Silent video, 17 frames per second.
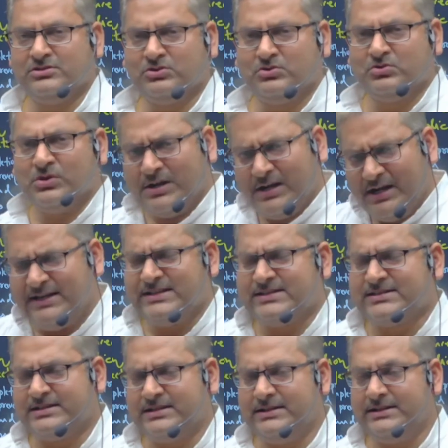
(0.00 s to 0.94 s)
to a great
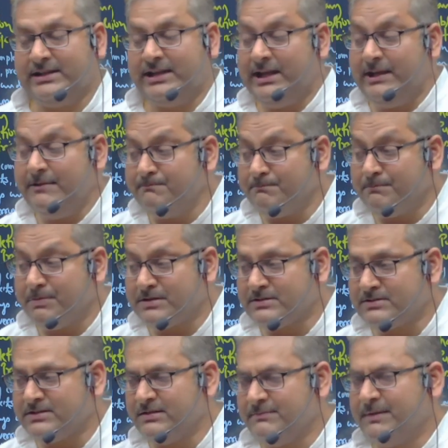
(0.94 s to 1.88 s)
extent
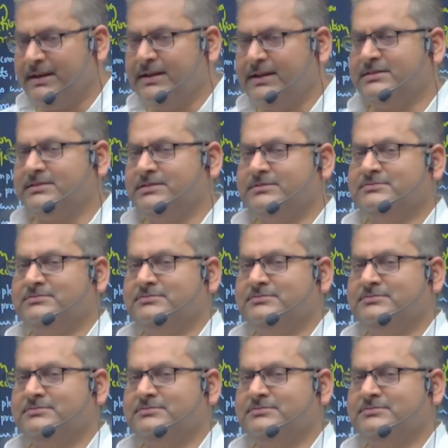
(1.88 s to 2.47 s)
impersonal by nature.